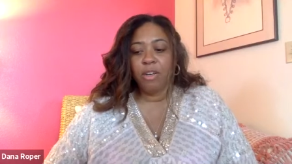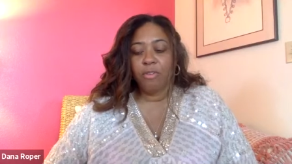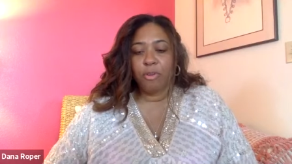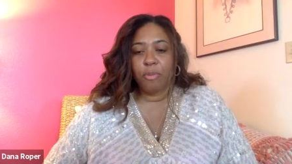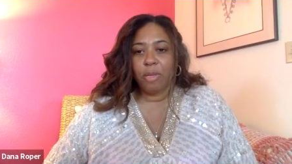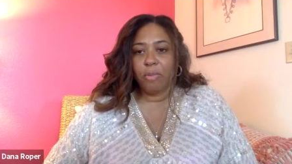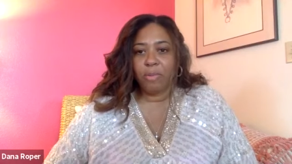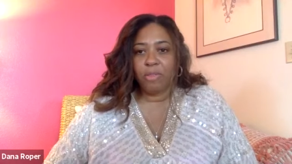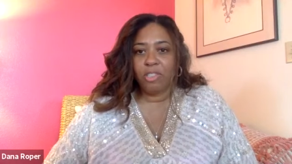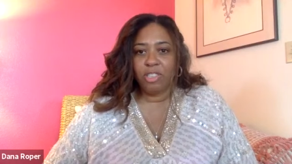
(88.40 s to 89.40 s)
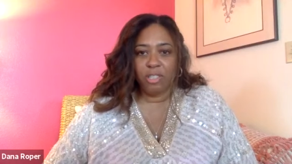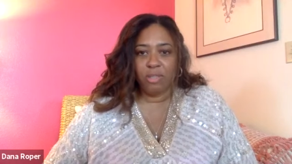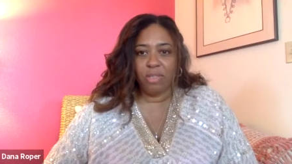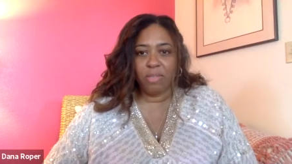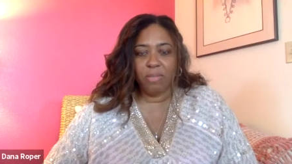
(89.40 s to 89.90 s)
for people to do
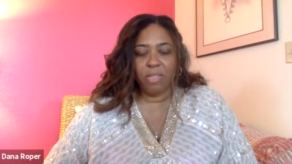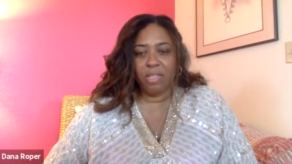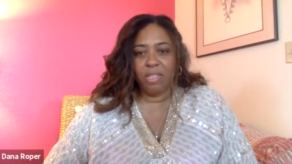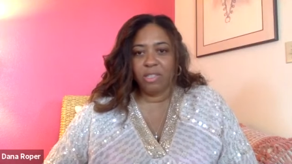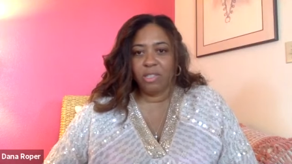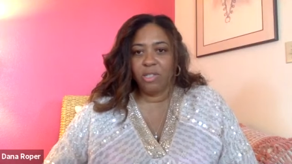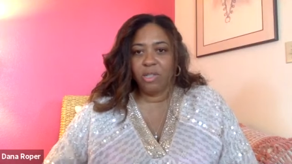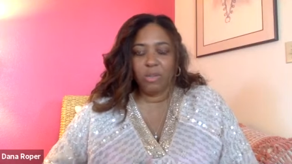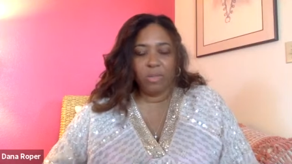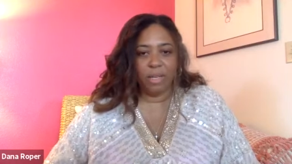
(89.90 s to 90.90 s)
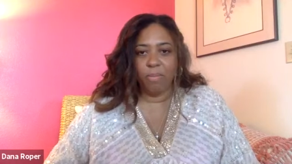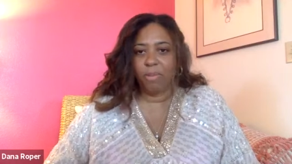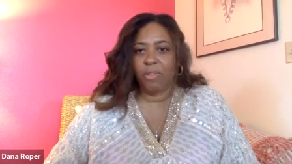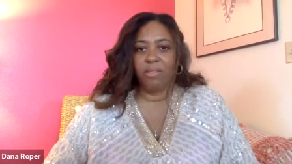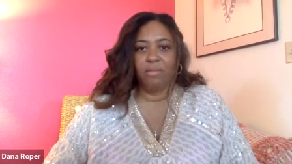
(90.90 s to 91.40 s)
something so
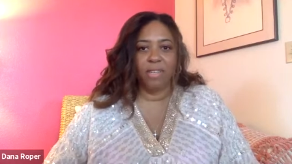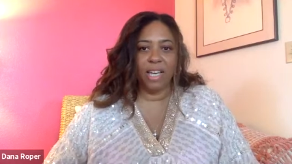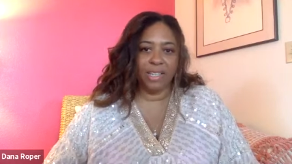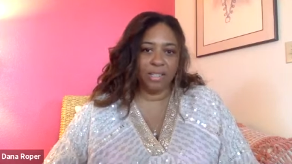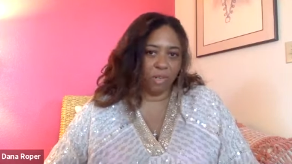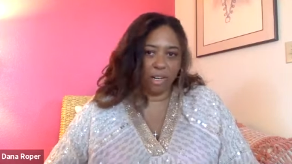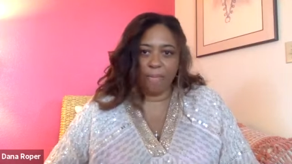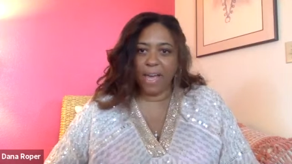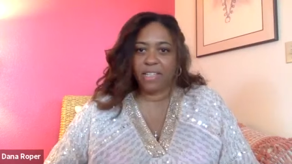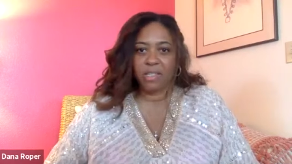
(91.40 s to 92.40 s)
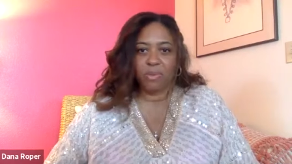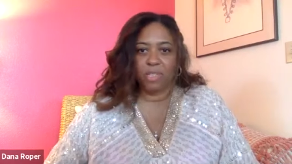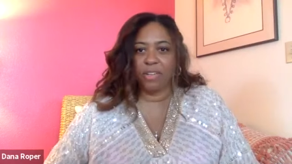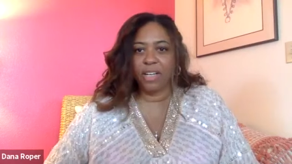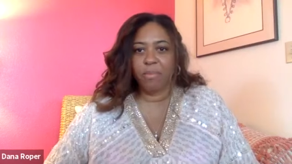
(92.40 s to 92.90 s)
simple as wear a mask when
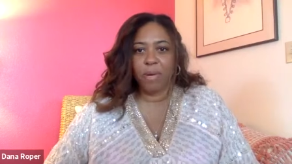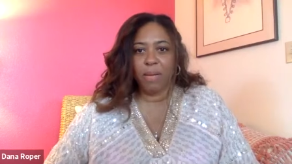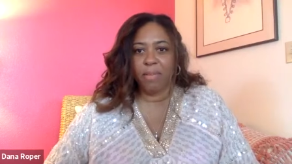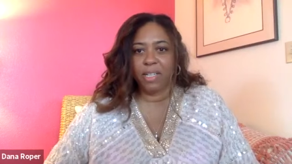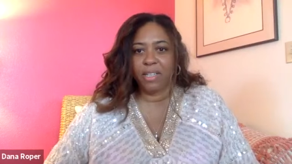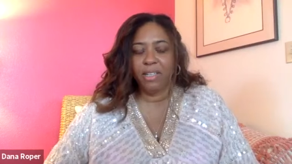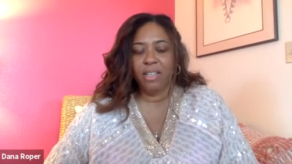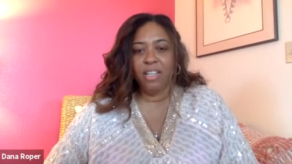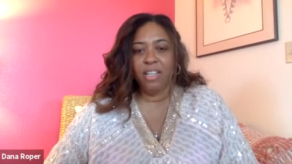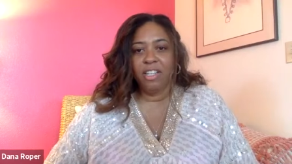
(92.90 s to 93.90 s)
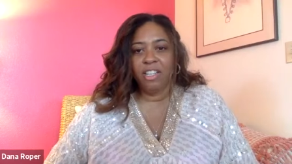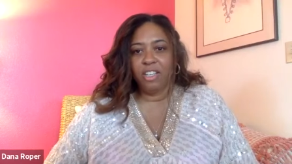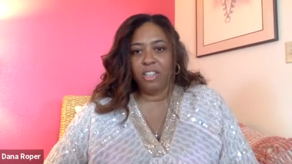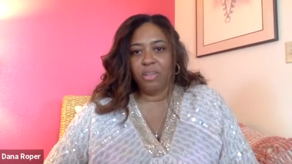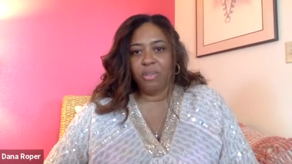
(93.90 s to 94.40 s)
you're out in public,
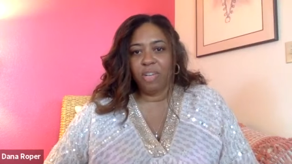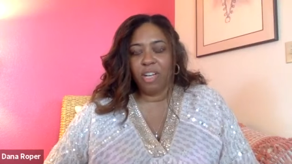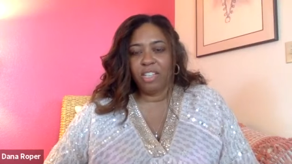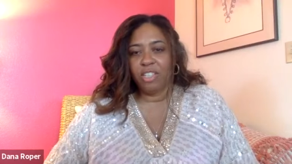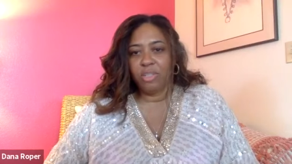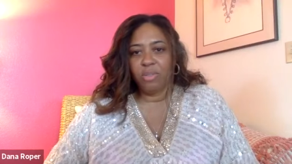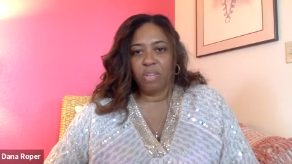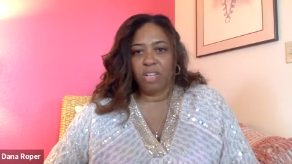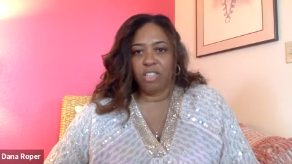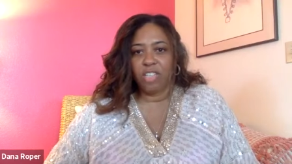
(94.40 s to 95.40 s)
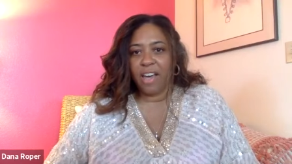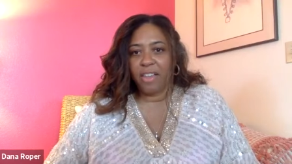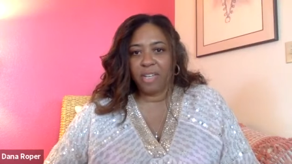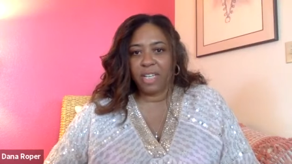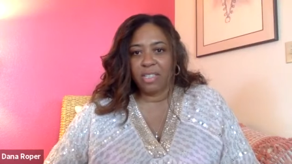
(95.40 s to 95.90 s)
you know, not do large
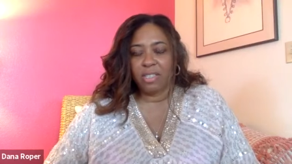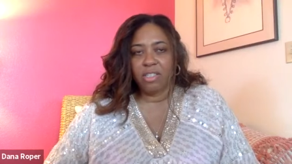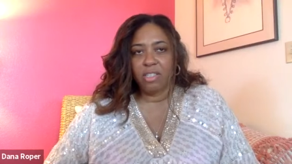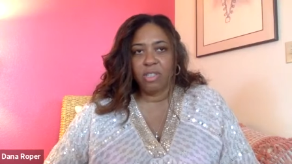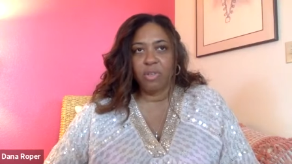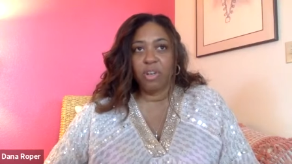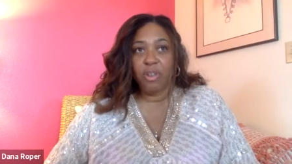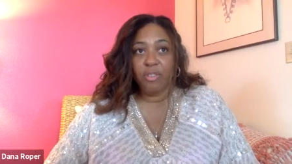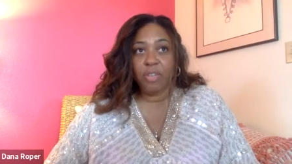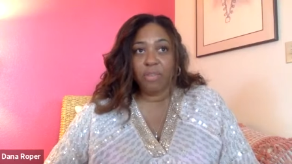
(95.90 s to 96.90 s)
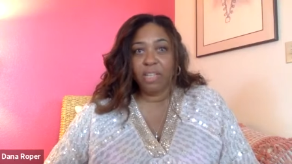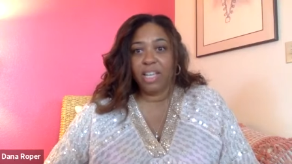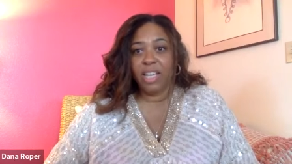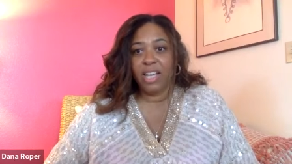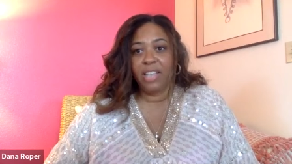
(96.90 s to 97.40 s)
gatherings. So COVID
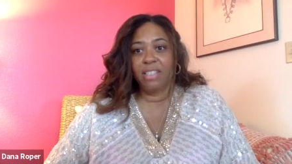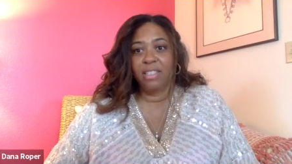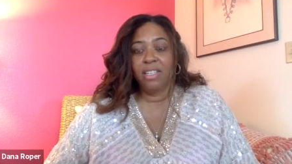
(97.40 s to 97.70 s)
really has,